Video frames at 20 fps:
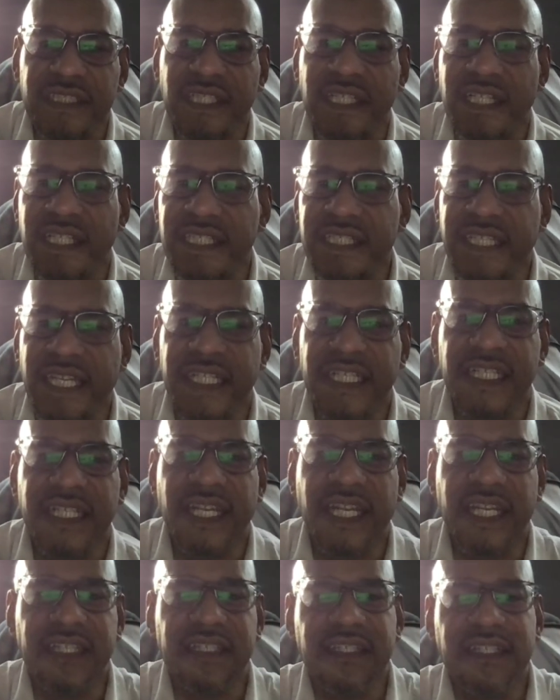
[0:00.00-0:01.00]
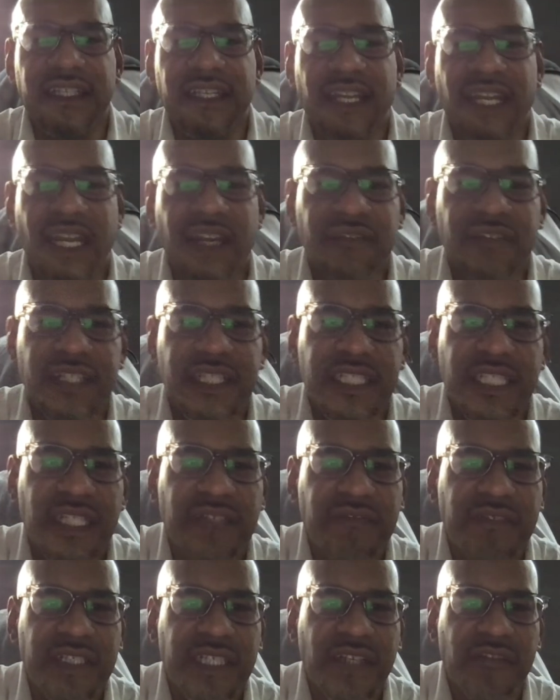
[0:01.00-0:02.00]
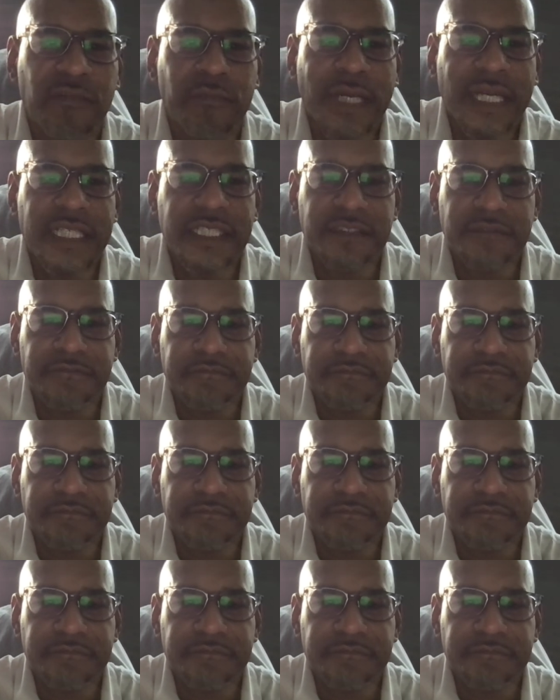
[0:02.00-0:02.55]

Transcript: day-to-day. Have a good evening, everybody.